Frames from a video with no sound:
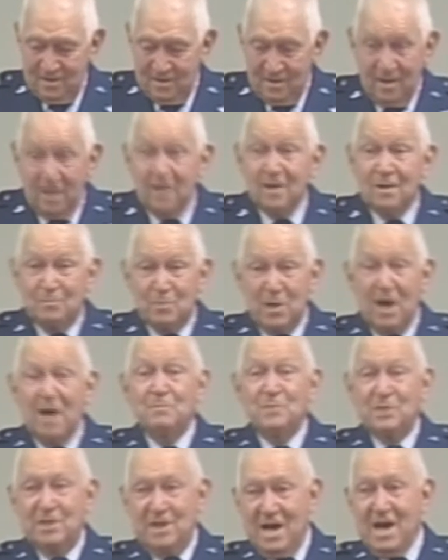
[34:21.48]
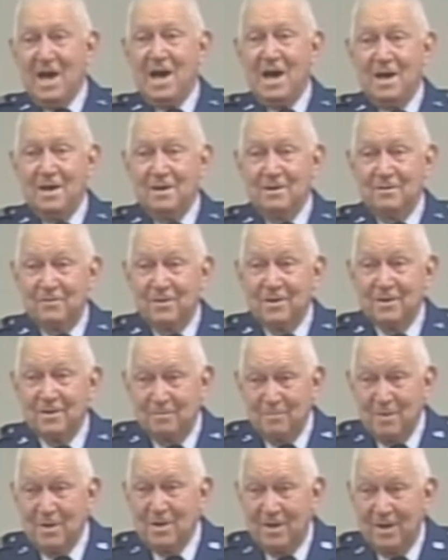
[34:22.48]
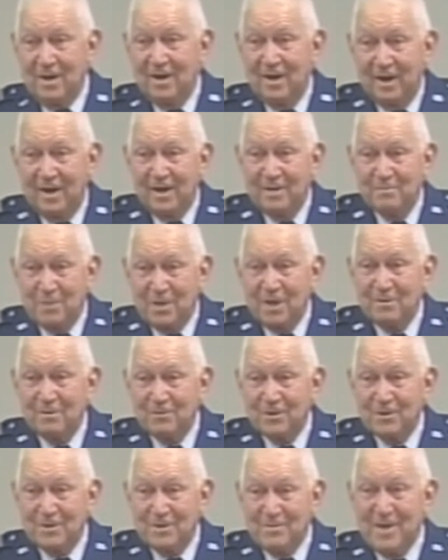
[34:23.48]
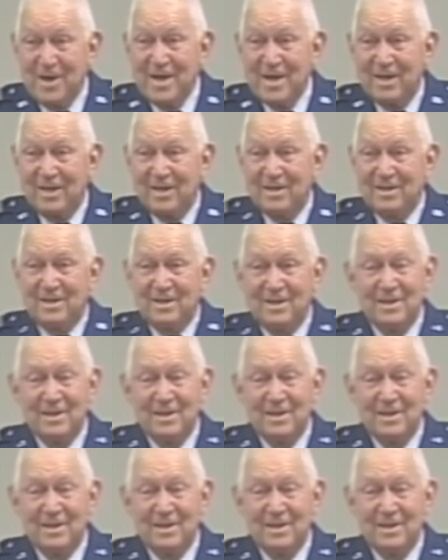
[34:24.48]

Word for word: He'd probably died if he had been there. He probably wouldn't have made it.